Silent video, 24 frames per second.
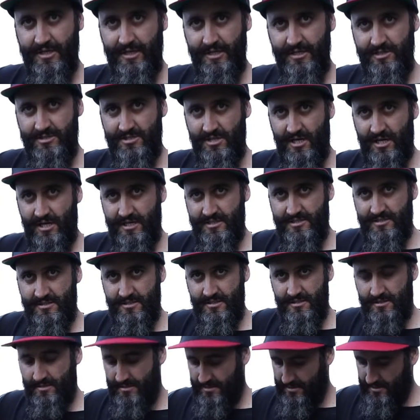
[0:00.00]
exhaust,
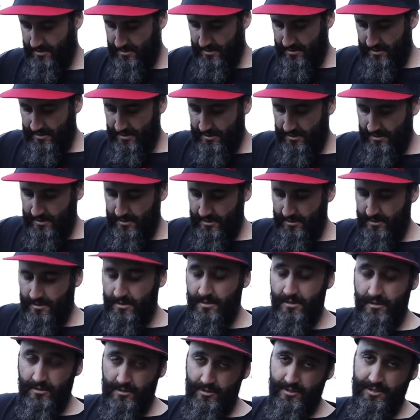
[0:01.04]

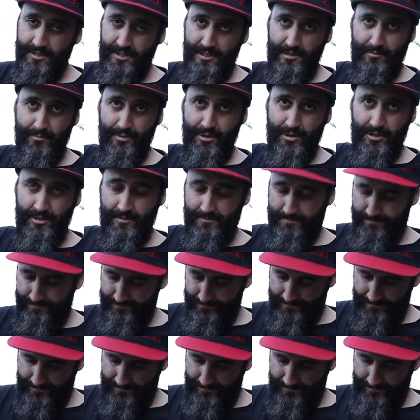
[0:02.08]
you're gonna burn them.